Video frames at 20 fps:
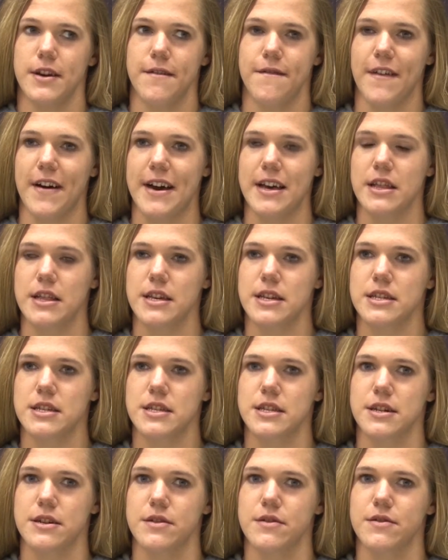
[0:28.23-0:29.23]
finally.
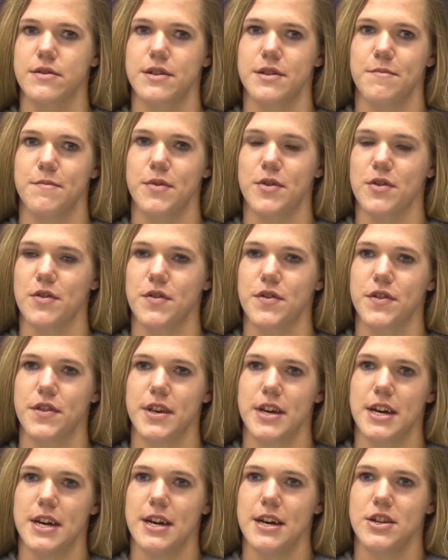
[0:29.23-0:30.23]
So both
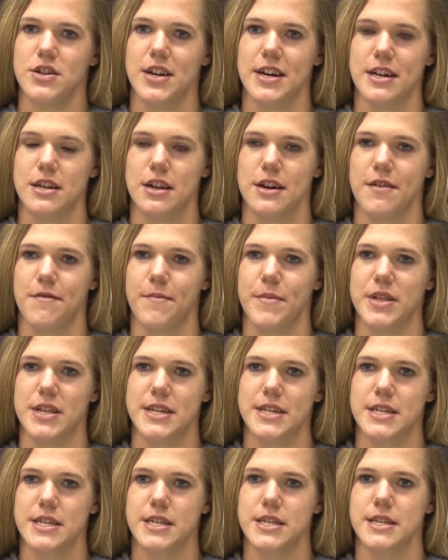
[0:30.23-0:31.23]
checked off my
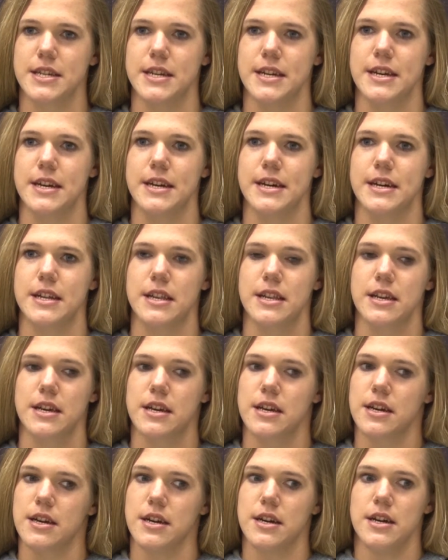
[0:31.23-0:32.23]
list, and
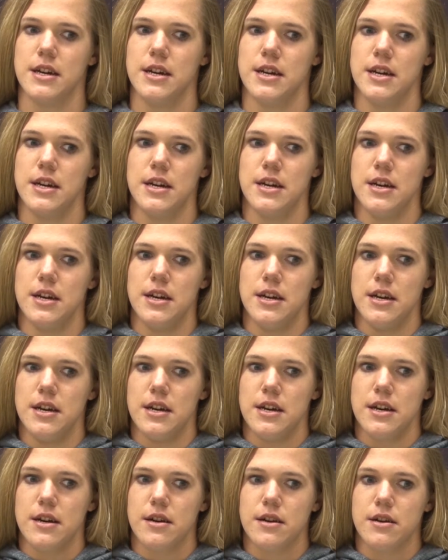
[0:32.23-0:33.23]

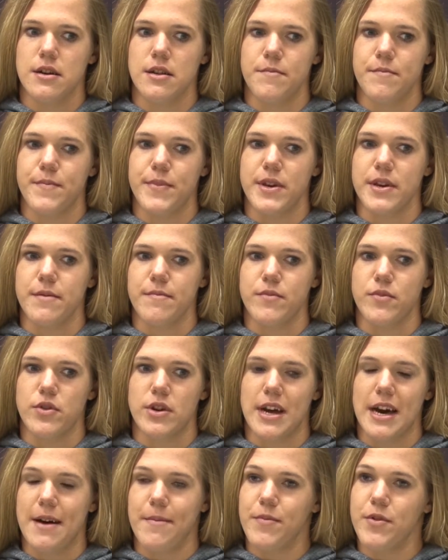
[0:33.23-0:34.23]
couldn't be more
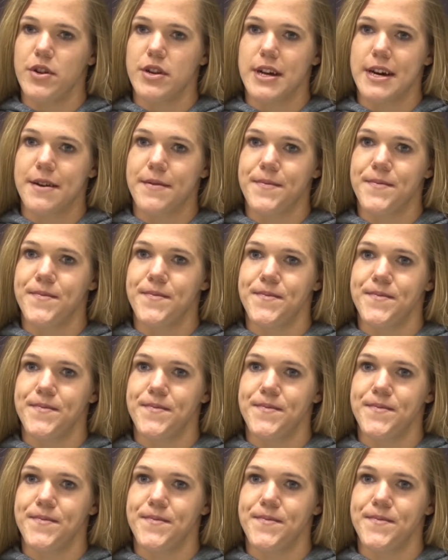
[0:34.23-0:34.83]
happier now.